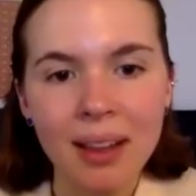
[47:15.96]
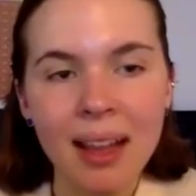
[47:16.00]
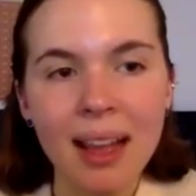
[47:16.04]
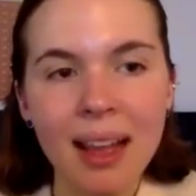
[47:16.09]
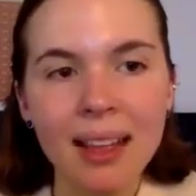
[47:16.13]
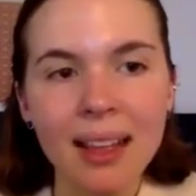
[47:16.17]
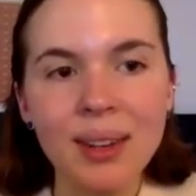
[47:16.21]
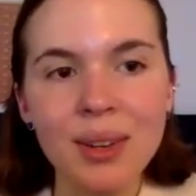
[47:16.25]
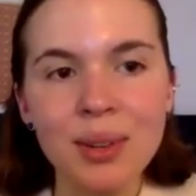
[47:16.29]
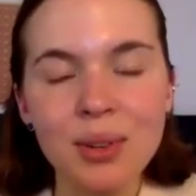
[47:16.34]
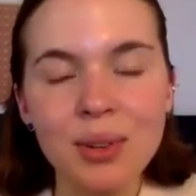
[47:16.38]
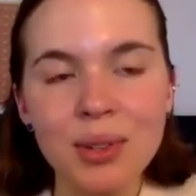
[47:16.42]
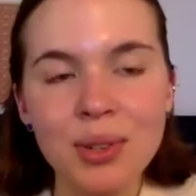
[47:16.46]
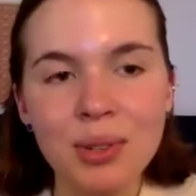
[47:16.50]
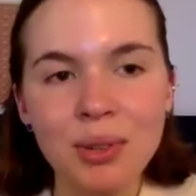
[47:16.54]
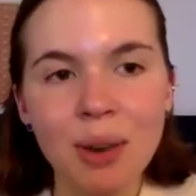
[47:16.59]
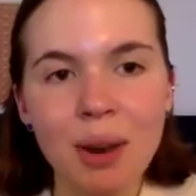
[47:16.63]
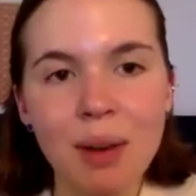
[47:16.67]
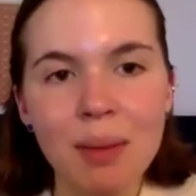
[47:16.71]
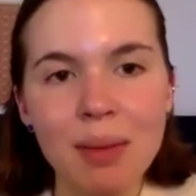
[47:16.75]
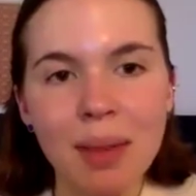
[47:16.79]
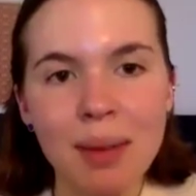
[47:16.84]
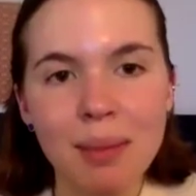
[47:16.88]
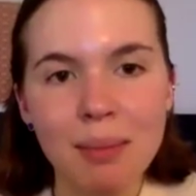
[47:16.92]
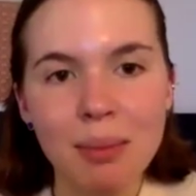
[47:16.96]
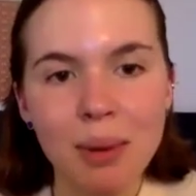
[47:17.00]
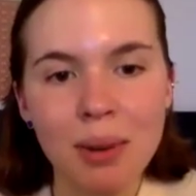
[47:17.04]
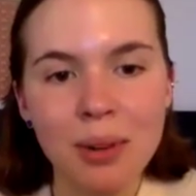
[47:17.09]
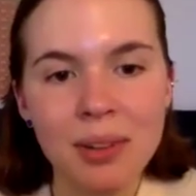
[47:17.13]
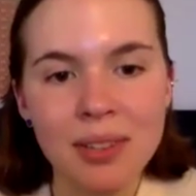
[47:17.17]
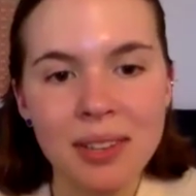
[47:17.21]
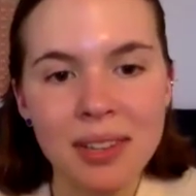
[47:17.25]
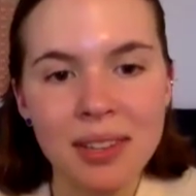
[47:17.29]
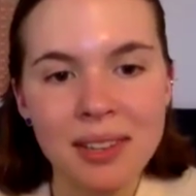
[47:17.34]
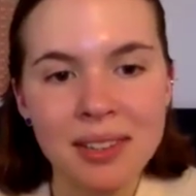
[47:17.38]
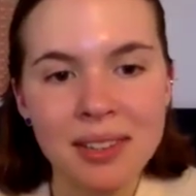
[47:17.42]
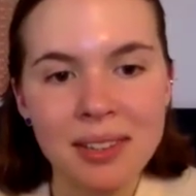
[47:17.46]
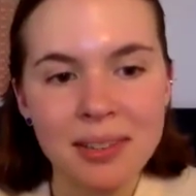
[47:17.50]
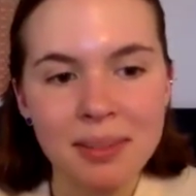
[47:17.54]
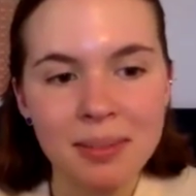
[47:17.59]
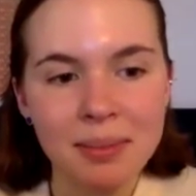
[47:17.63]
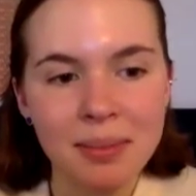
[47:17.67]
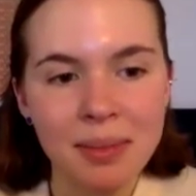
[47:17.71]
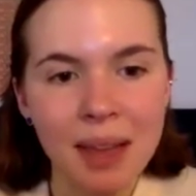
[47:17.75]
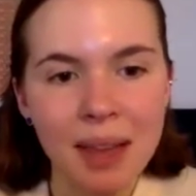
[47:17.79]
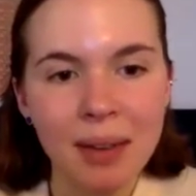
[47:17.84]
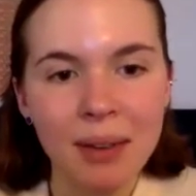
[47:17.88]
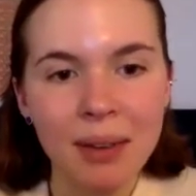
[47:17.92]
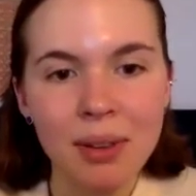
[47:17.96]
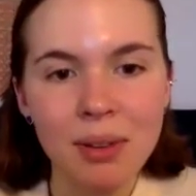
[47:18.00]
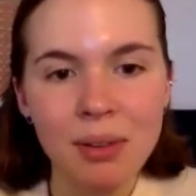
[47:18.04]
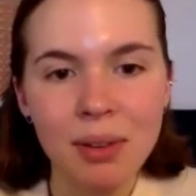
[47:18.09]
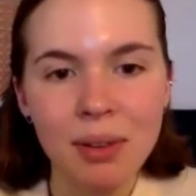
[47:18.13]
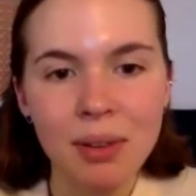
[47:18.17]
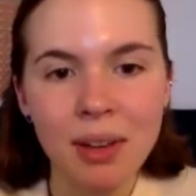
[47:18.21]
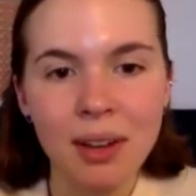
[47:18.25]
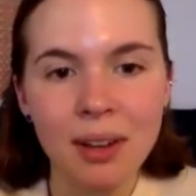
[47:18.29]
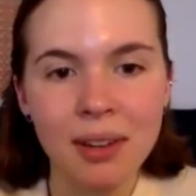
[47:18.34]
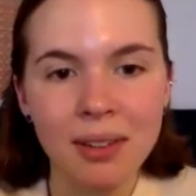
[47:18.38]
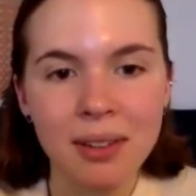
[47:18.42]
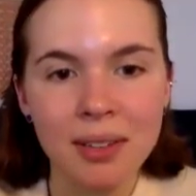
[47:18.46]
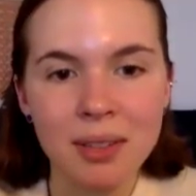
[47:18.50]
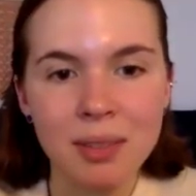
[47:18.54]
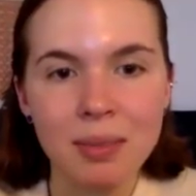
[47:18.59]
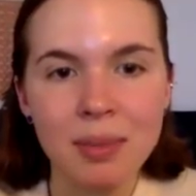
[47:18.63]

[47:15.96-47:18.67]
Can you describe that process? How do you cut